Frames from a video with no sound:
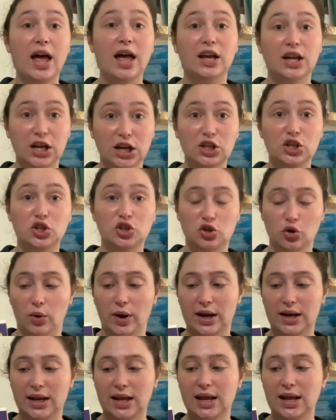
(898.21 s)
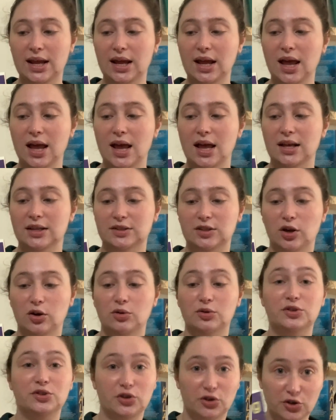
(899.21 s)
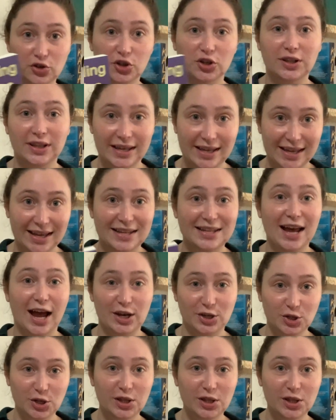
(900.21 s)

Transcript: conjoining, so surgically attaching